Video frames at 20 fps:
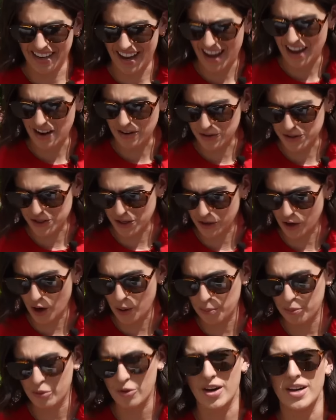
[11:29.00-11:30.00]
Okay, I also got
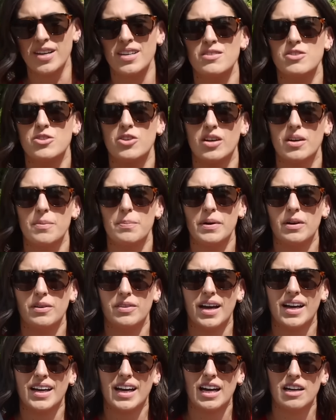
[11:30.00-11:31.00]
a print, trying to
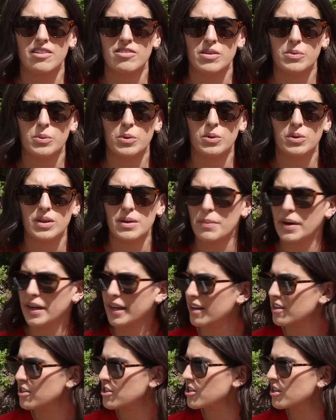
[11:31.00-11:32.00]
build that gallery wall in my
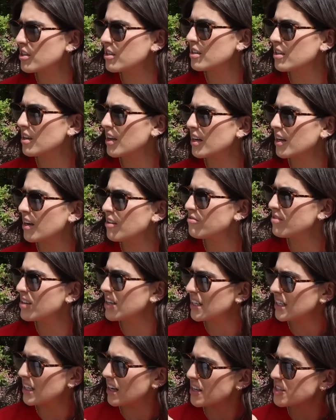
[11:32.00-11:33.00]
kitchen. And I
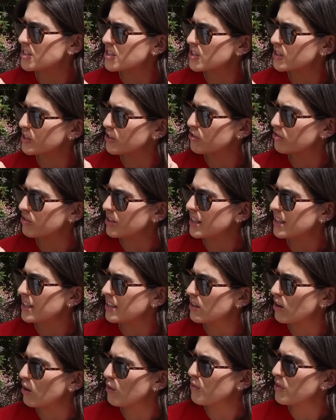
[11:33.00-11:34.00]
really liked the
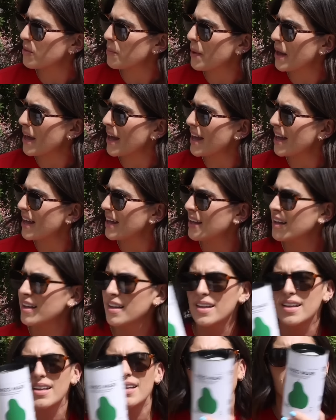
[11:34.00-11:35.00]
green of the pear.
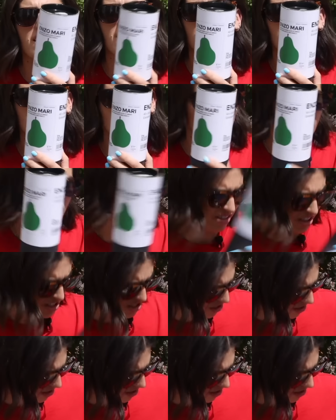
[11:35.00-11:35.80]
Can't really